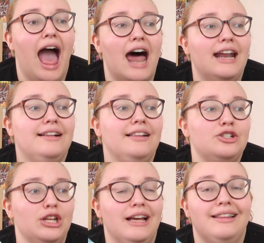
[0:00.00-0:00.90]
and I
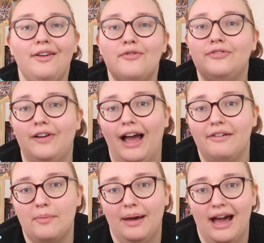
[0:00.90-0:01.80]
literally had like
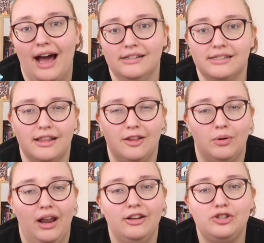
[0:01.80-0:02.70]
5 in my hands, and they
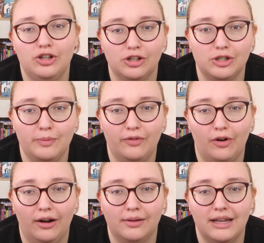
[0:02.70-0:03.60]
were like judging me
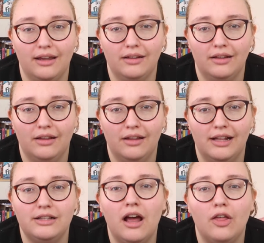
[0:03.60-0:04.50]
for it, and I was like,
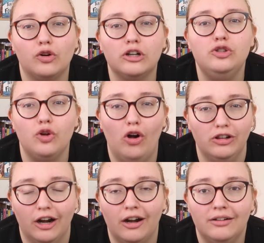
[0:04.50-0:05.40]
they're
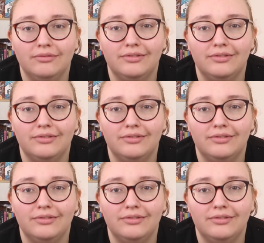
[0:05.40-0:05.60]
$1.